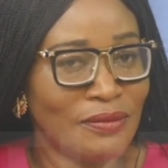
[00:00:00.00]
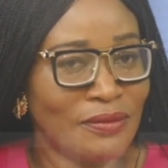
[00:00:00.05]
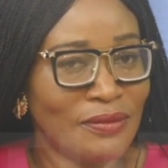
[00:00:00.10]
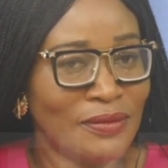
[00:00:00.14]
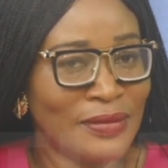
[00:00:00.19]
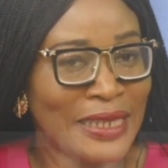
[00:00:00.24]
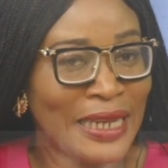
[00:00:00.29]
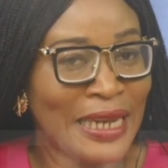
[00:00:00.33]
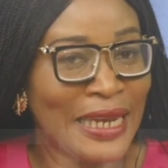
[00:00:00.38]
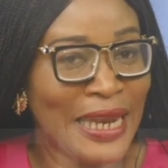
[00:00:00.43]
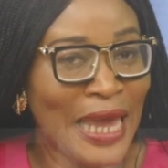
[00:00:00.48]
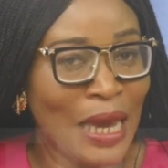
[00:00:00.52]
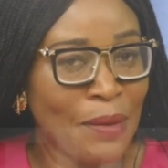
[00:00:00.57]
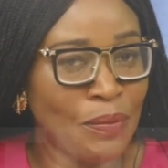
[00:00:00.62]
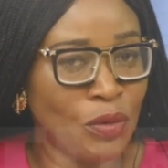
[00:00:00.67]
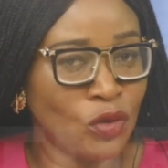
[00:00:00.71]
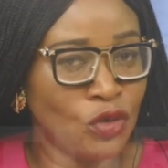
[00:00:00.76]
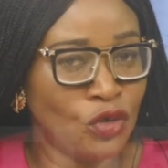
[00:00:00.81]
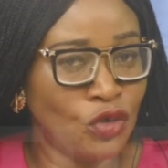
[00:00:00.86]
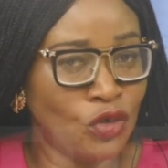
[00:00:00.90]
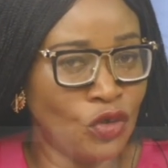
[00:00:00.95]
the
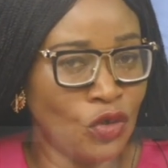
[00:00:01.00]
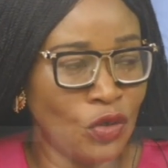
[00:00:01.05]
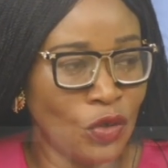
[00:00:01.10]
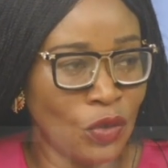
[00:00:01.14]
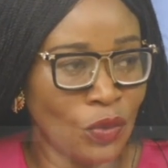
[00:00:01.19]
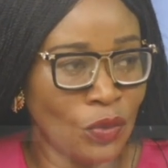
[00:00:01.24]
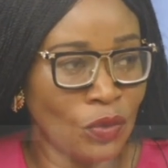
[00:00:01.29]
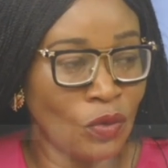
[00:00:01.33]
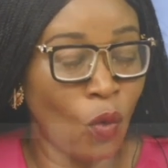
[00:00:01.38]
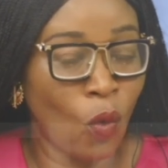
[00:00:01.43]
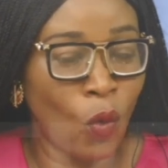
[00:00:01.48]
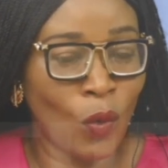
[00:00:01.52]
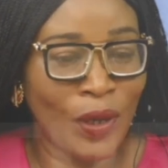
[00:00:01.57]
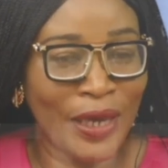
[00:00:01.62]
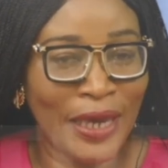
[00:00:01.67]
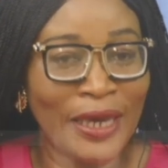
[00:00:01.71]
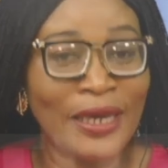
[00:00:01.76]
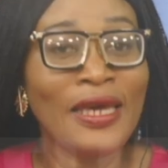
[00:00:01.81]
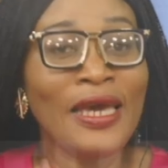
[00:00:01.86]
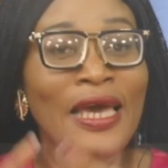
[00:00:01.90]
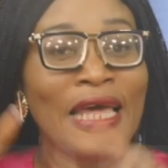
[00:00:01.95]
labor union,
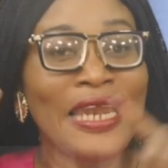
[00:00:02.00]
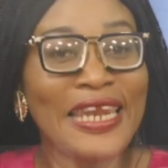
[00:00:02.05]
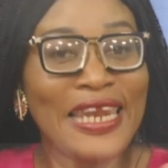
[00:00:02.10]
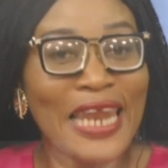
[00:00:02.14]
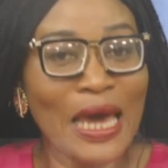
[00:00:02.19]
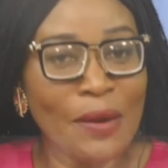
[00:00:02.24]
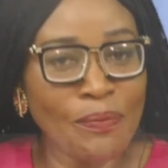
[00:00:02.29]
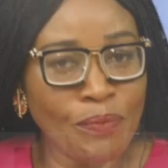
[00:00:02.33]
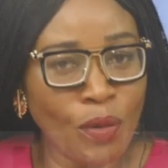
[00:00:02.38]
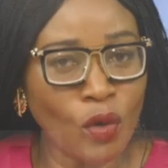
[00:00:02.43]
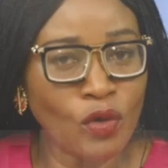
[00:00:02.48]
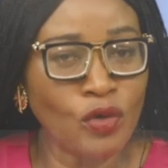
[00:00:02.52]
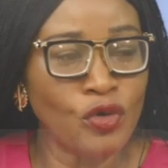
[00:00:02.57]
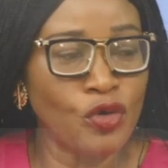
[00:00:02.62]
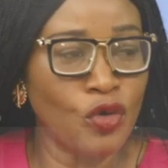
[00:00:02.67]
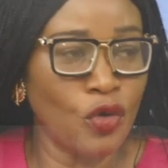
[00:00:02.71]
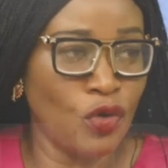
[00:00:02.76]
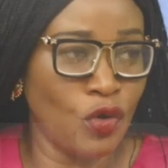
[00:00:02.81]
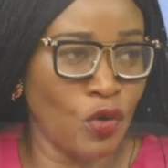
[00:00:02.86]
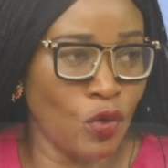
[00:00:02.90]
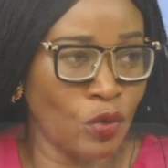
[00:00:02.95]
labor
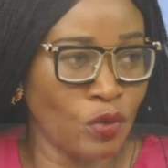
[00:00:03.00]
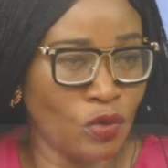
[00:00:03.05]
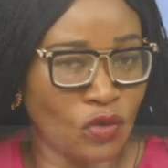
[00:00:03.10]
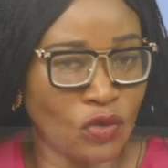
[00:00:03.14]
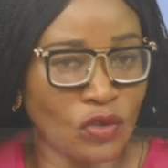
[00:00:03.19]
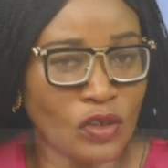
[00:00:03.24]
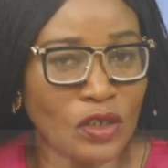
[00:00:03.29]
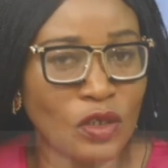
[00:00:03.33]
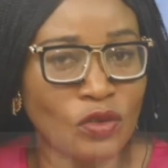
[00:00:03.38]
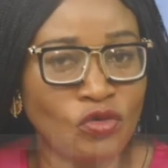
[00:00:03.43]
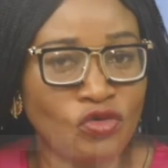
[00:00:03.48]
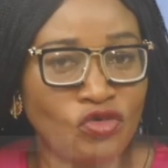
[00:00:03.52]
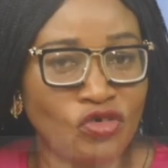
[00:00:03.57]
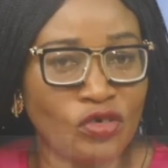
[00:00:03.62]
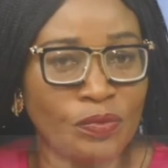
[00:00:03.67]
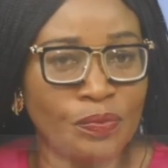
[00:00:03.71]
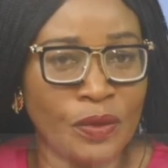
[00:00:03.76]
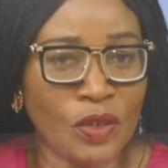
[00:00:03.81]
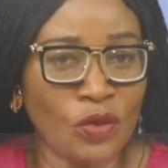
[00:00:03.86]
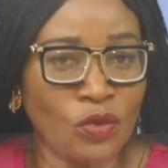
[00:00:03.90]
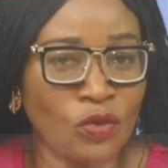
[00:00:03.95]
unions
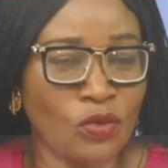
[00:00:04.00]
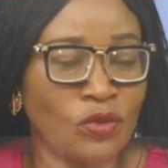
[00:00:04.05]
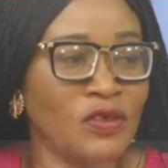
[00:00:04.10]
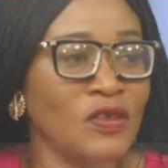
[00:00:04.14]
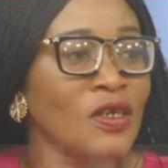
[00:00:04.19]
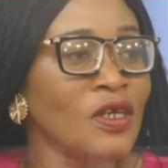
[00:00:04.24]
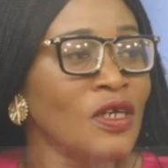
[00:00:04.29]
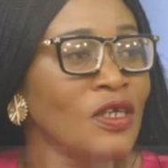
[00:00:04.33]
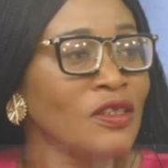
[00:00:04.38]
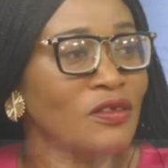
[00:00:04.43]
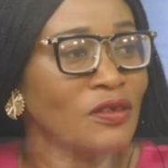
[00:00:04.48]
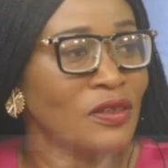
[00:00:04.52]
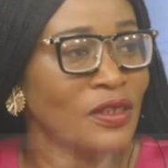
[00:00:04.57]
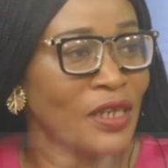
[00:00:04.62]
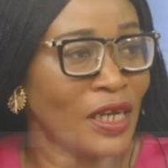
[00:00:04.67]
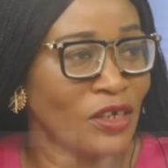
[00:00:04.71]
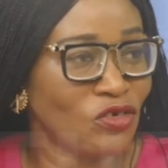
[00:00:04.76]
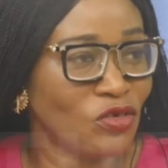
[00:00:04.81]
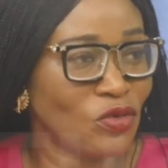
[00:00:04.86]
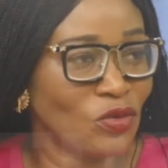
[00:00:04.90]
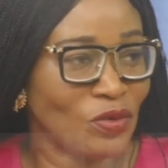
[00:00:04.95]
contribute to
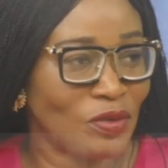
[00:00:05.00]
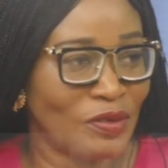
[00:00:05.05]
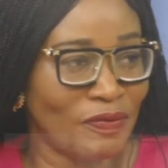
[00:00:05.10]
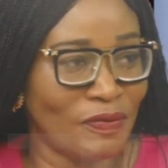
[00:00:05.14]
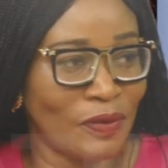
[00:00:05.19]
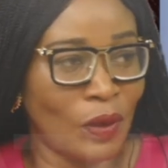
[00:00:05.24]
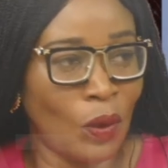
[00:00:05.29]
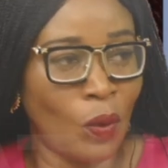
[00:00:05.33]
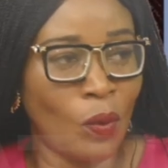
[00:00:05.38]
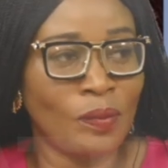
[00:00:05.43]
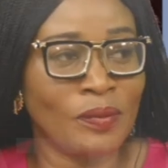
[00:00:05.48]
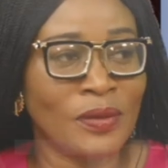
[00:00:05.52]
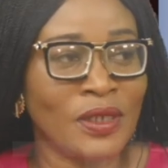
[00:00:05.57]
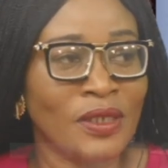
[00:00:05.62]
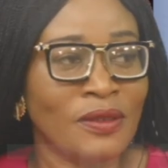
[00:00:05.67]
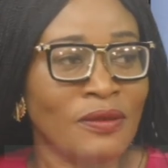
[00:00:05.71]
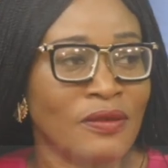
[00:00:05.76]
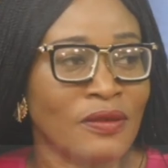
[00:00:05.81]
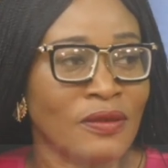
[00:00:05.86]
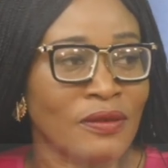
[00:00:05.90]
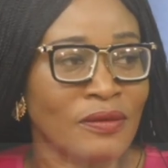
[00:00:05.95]
national
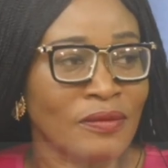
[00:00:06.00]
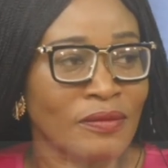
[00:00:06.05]
development?